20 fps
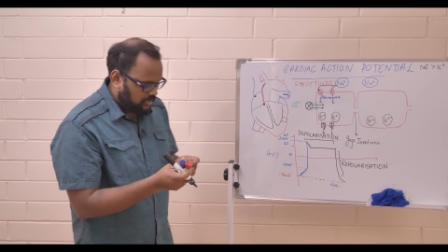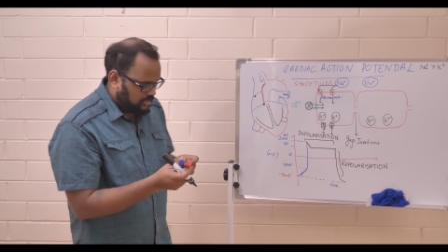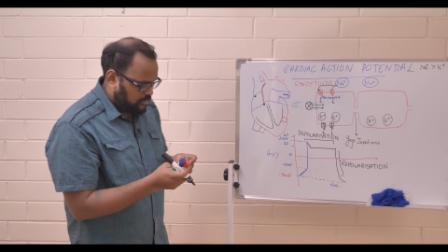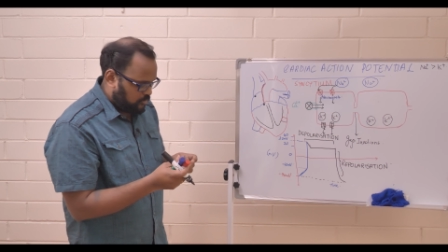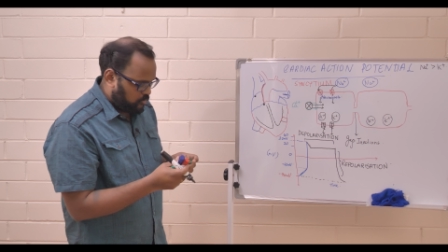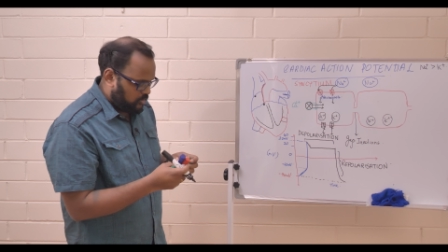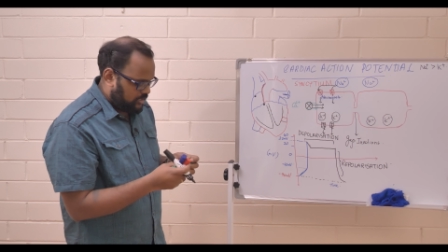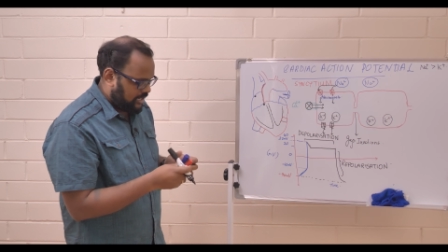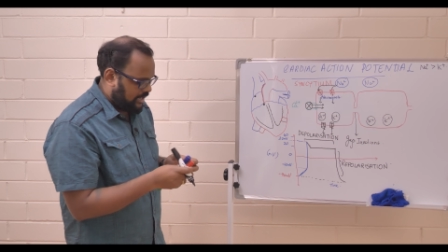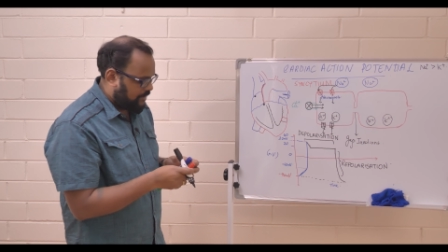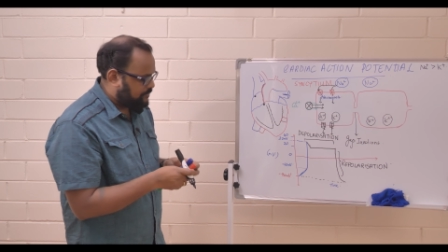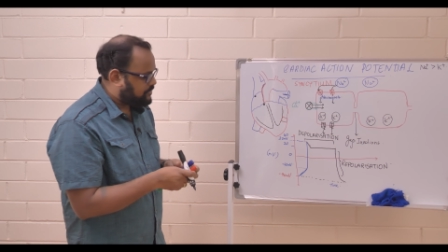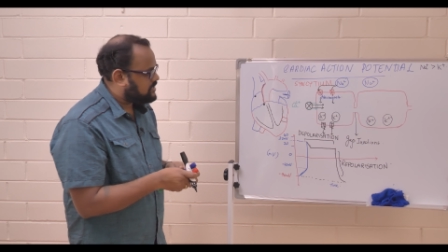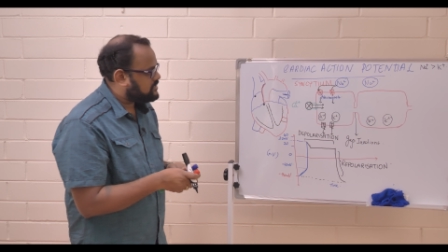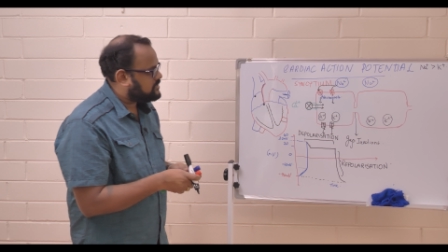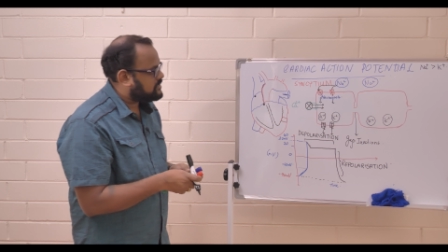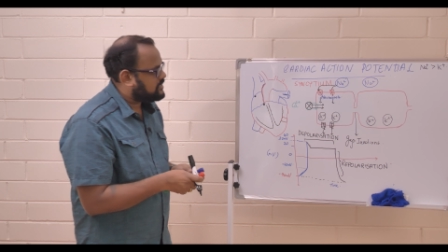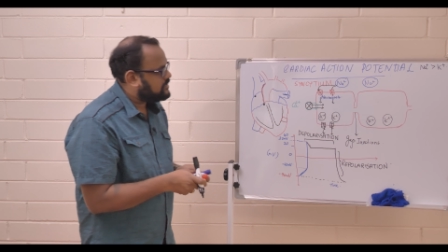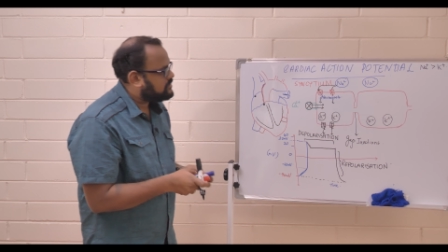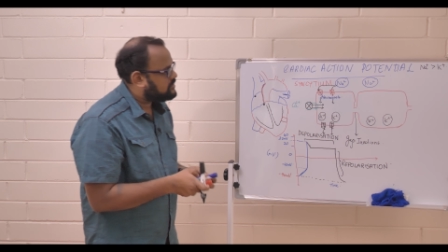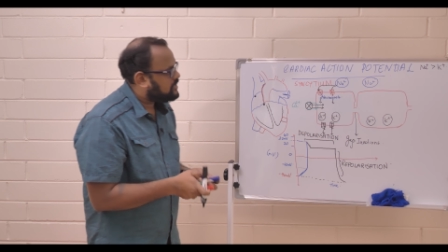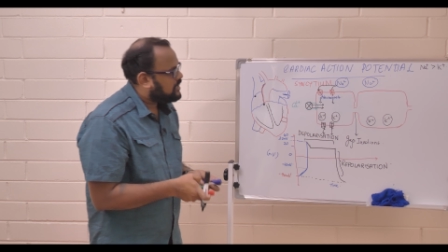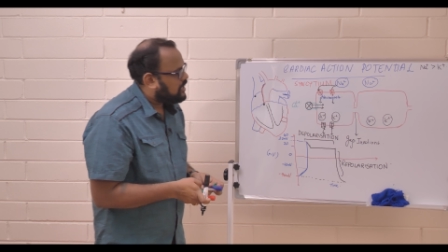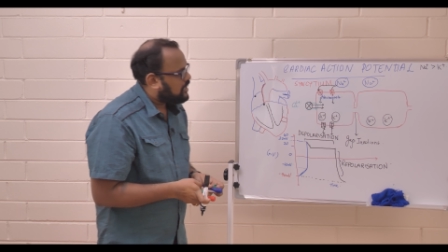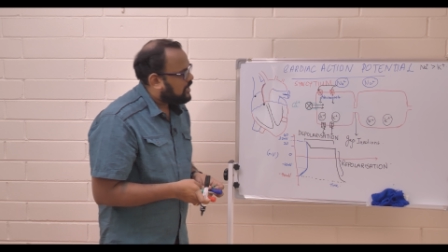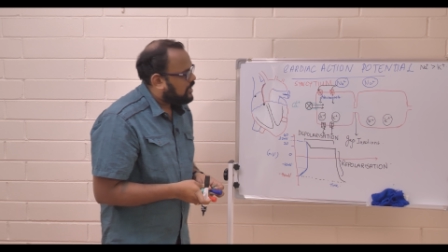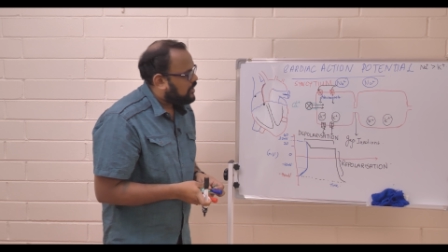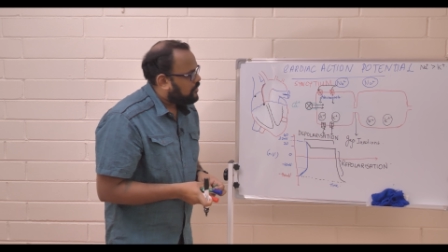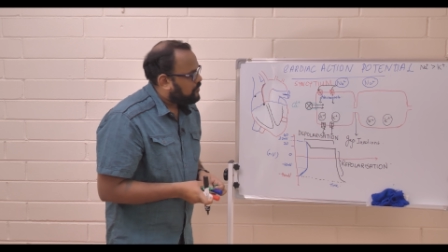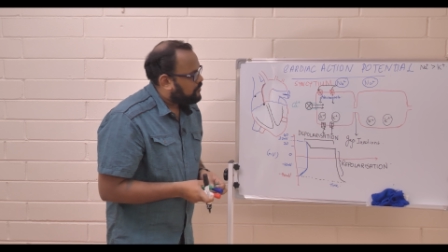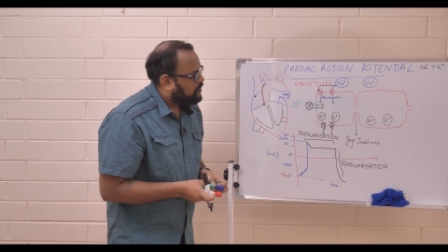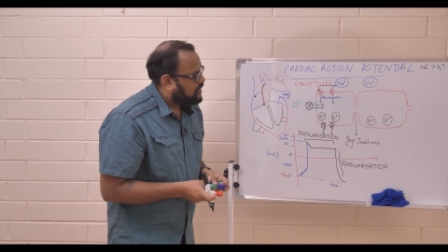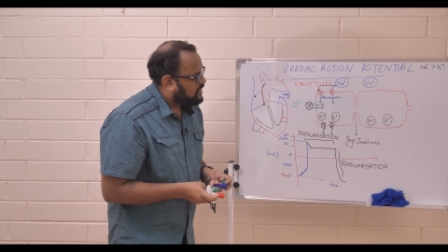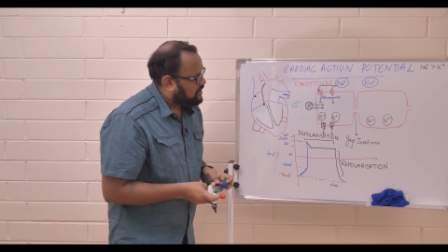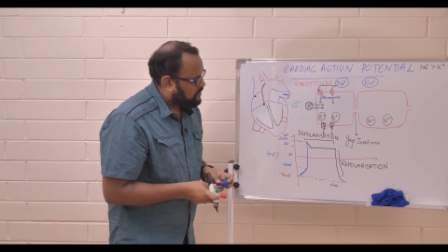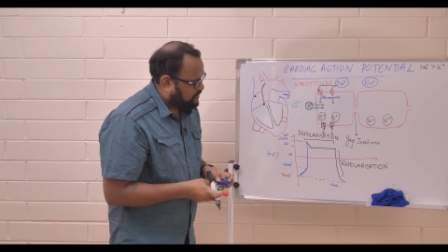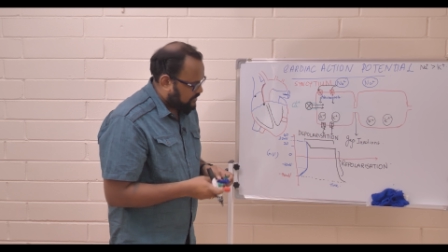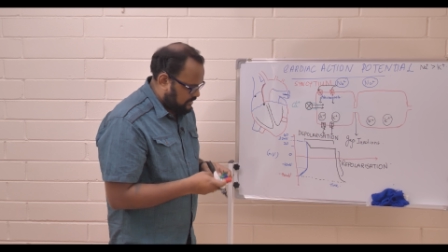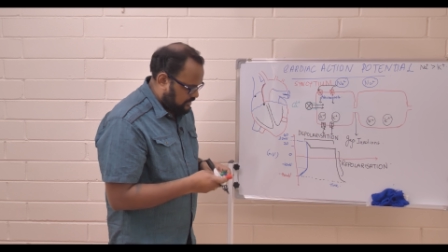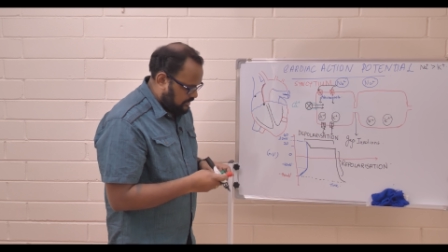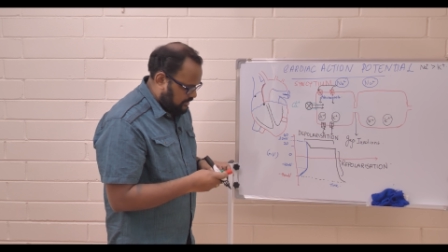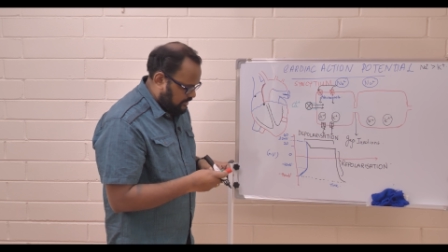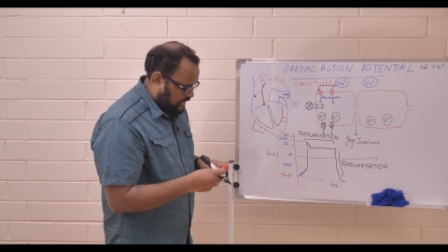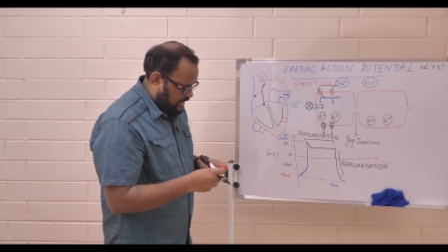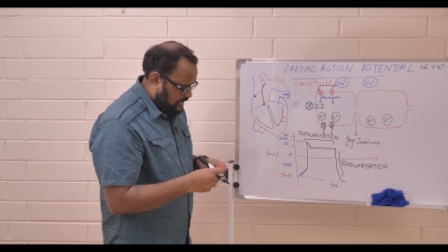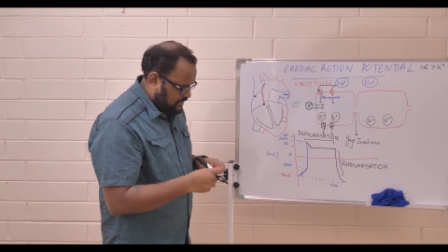Now what happens is, whenever there